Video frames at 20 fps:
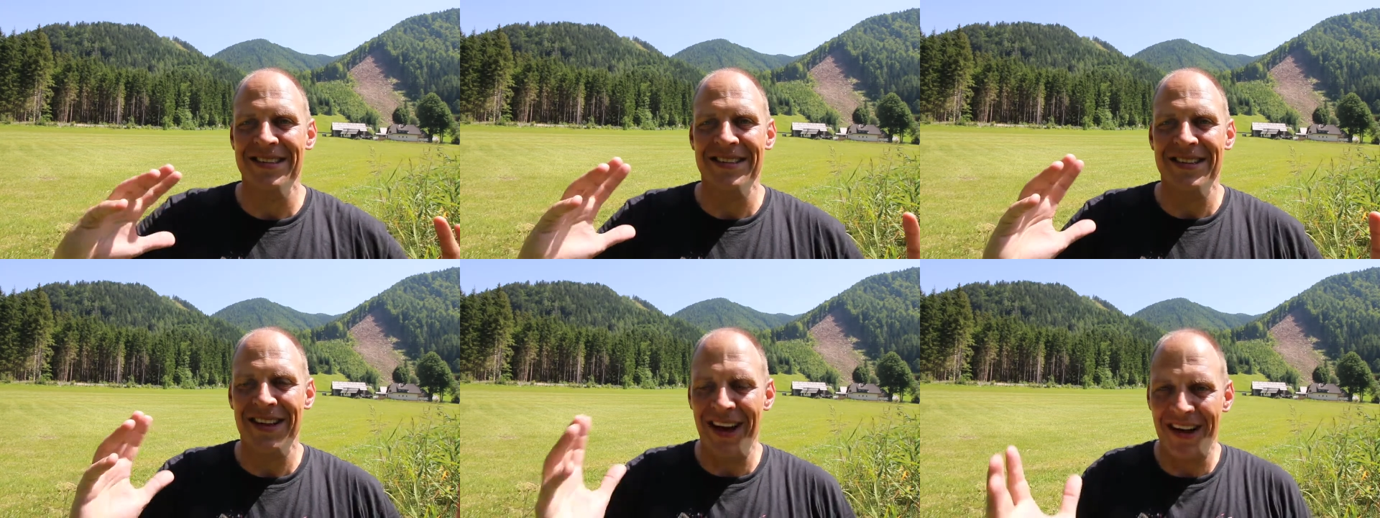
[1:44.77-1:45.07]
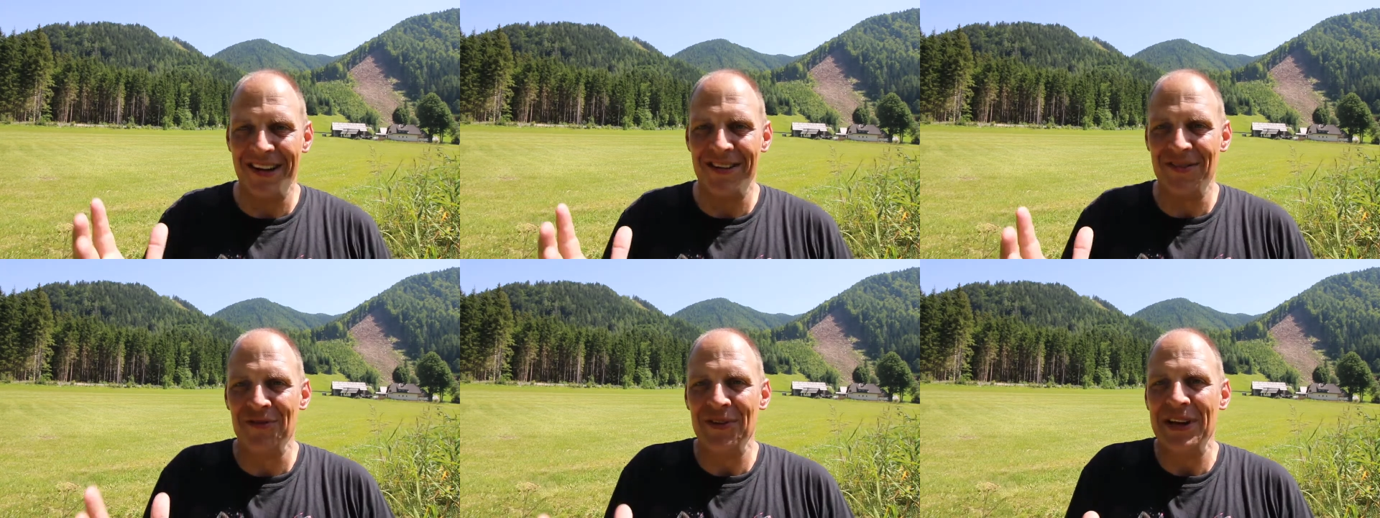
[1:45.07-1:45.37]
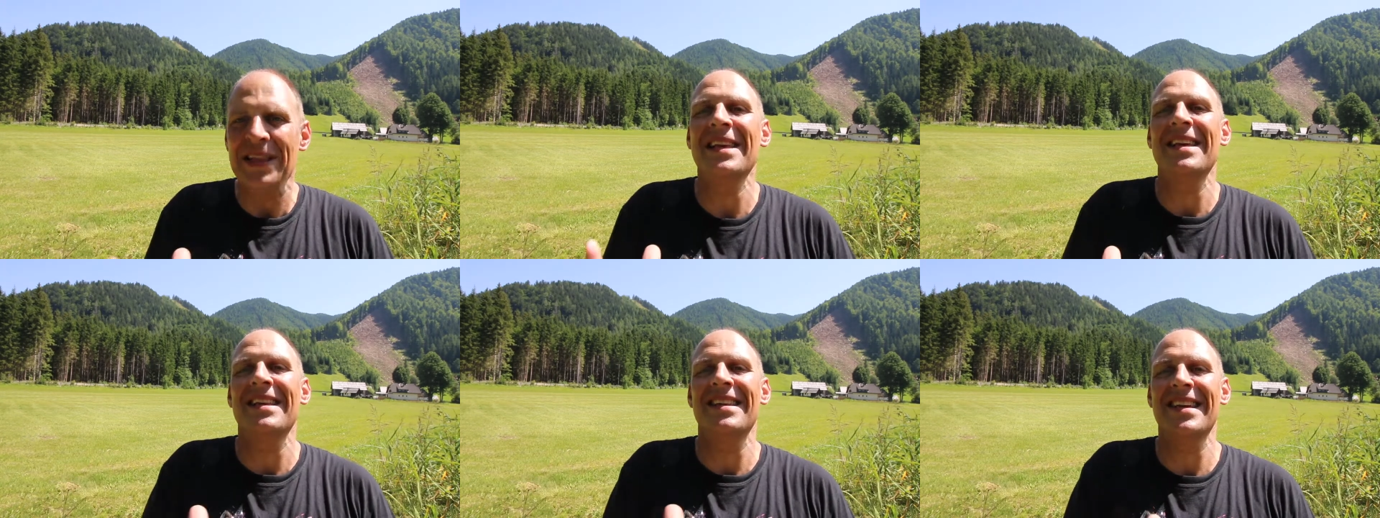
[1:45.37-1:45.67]
not
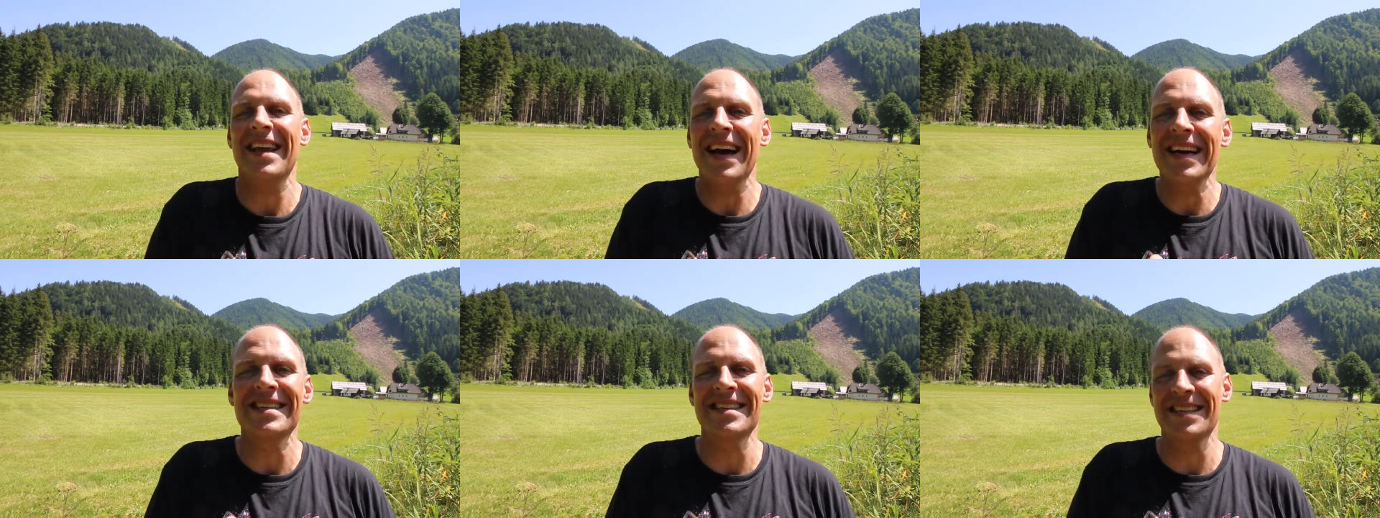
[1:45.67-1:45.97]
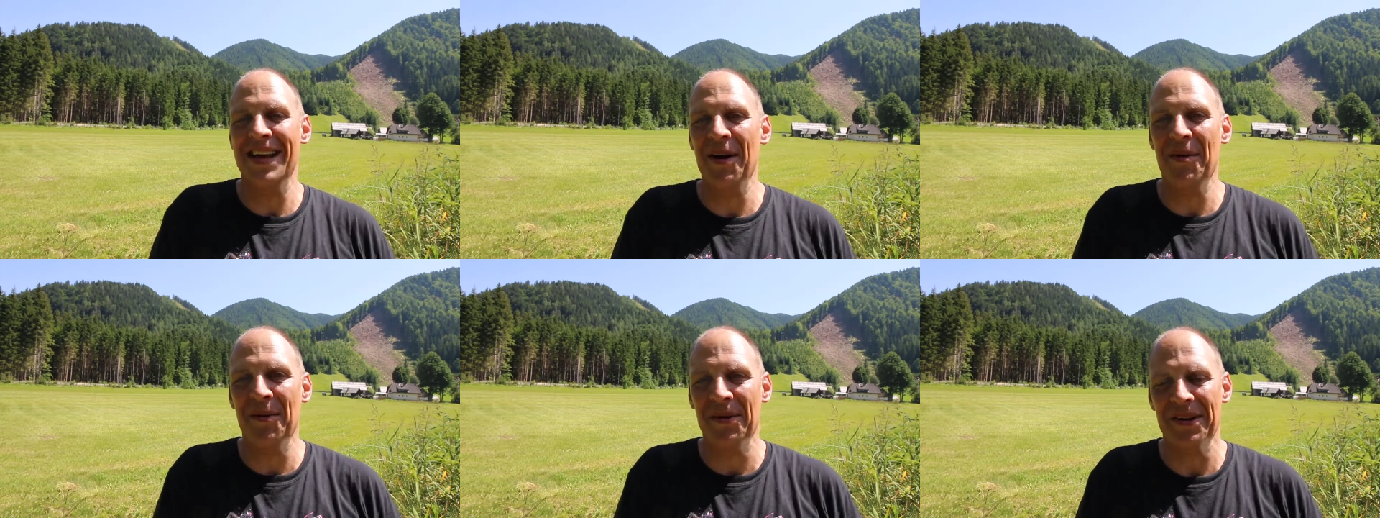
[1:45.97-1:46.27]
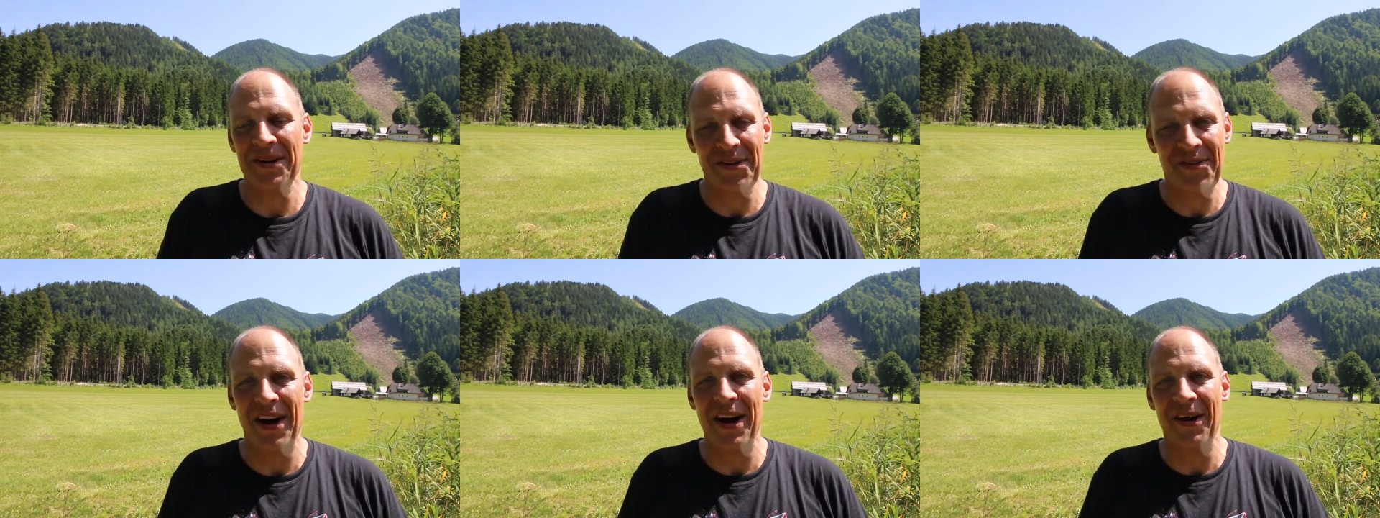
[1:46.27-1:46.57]
really the Dice
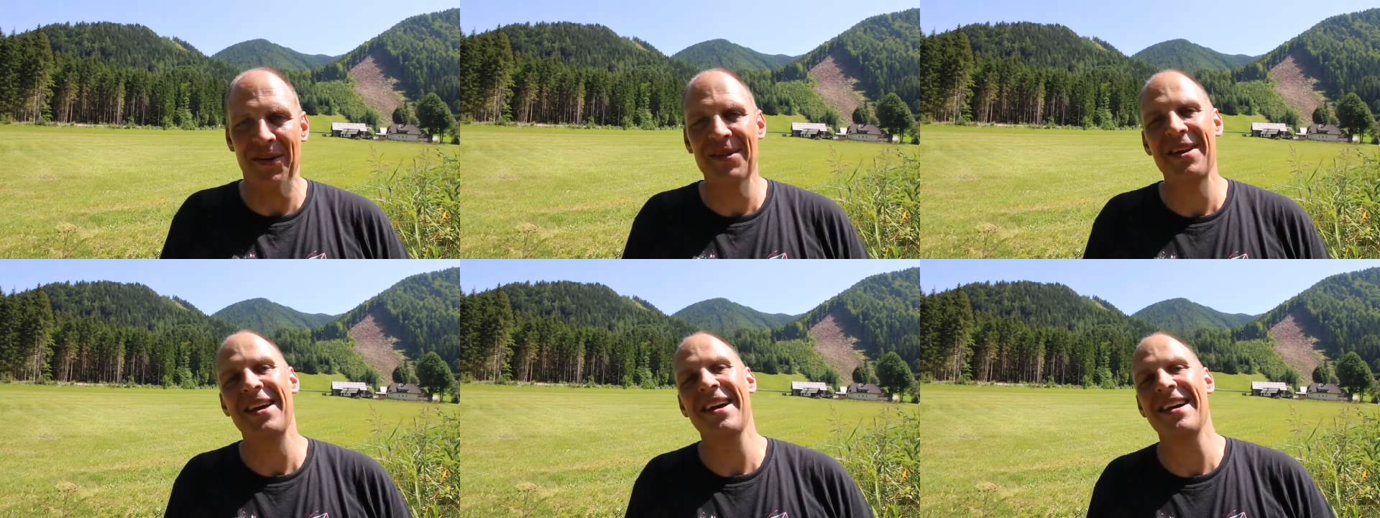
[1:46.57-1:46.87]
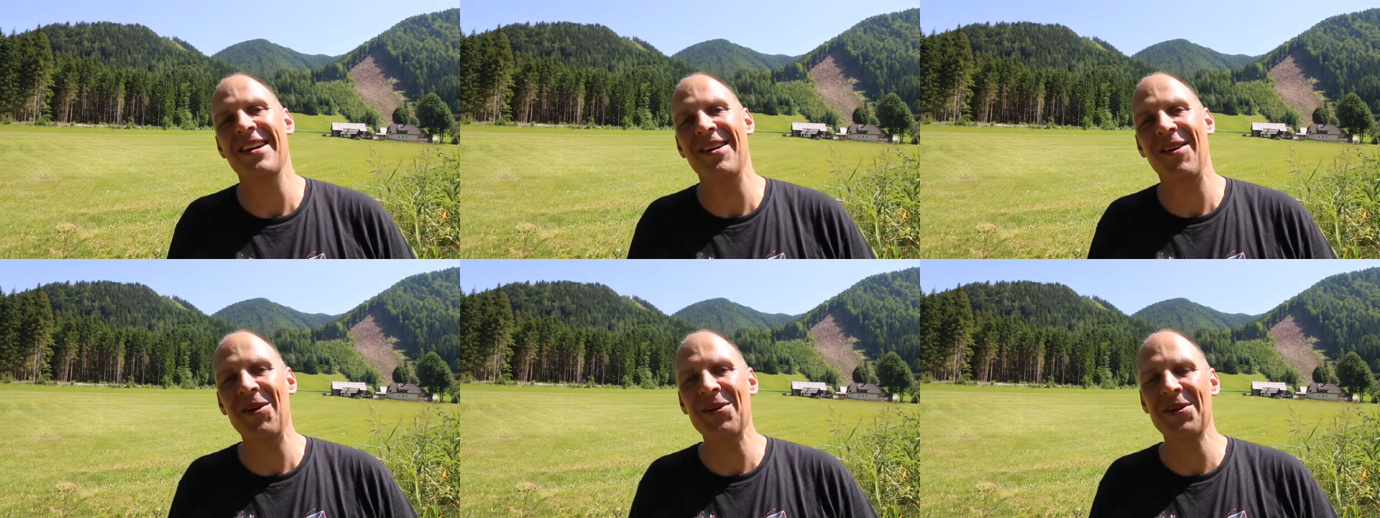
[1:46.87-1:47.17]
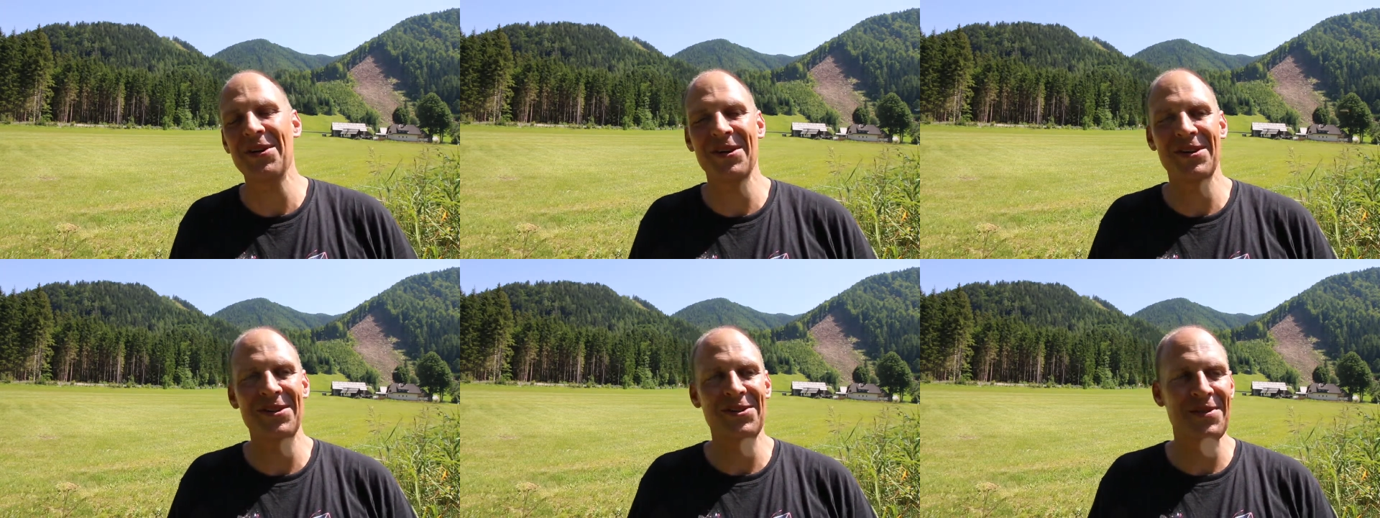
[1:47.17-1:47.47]
Tower crowd. All
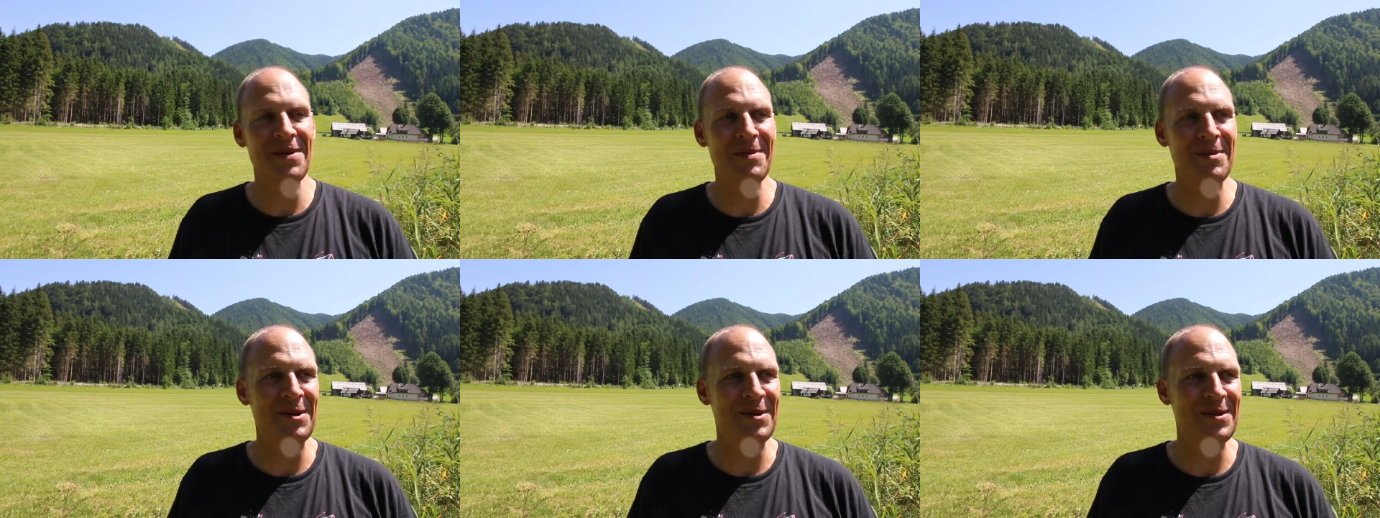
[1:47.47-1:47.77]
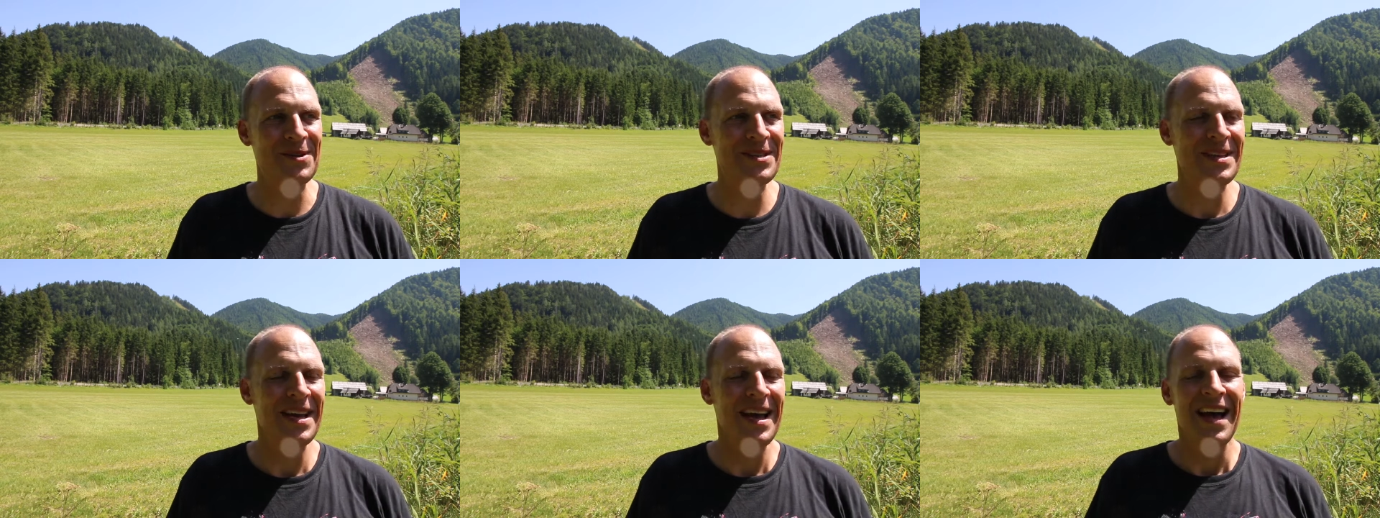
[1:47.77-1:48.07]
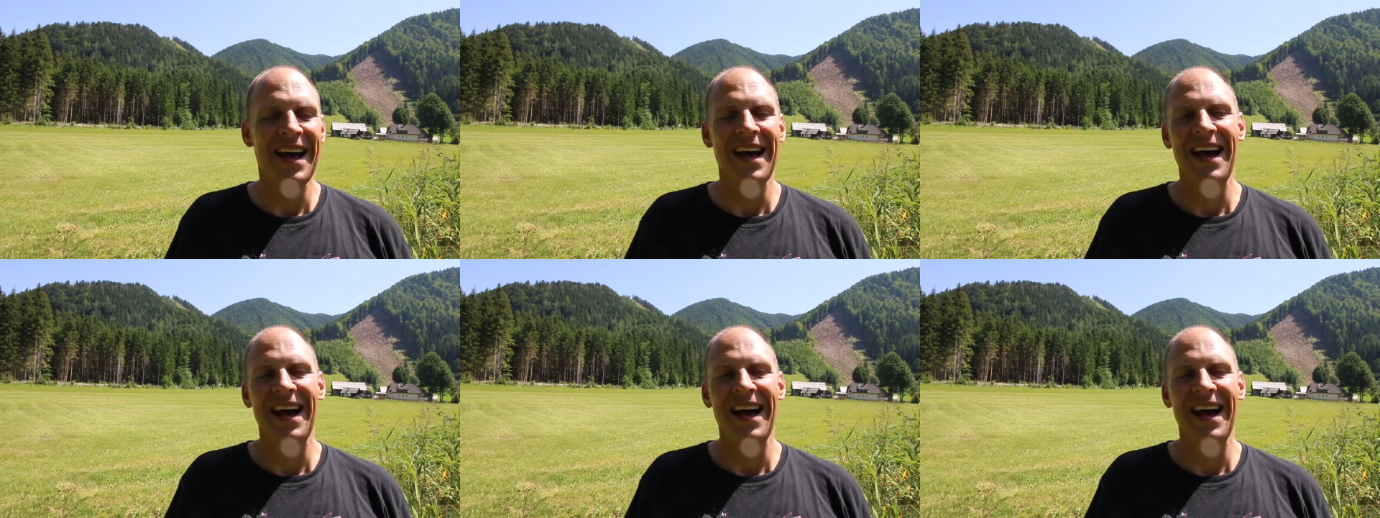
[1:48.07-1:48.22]
the contributors.